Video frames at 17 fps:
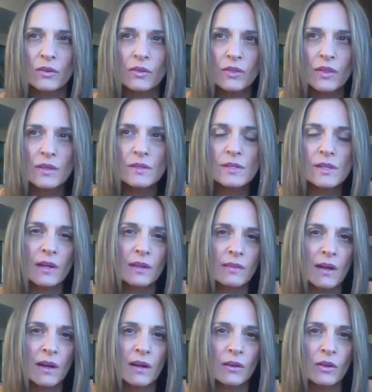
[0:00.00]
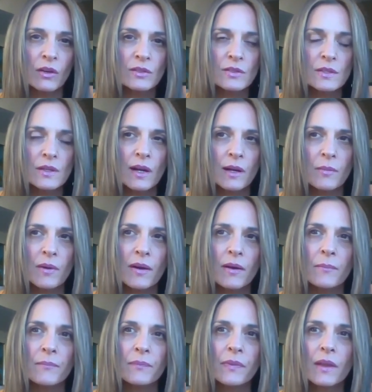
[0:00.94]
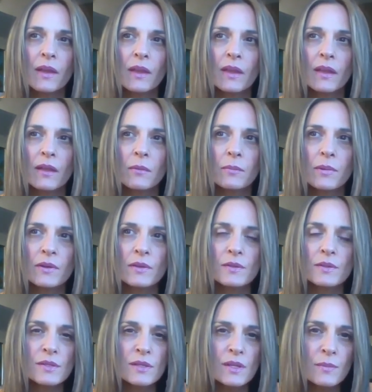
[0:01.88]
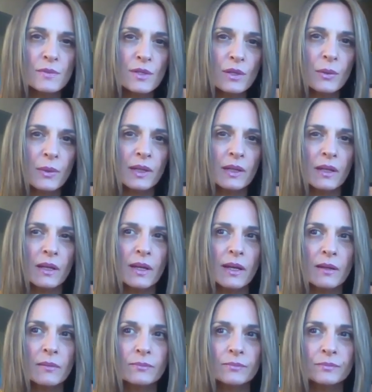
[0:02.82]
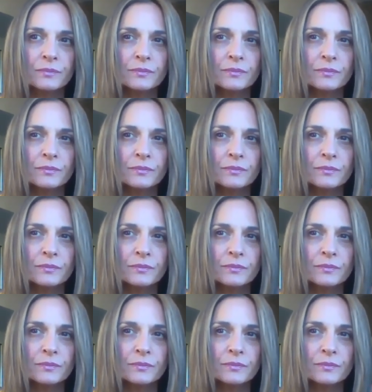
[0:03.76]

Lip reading: things like that are going to come up. But subsequently,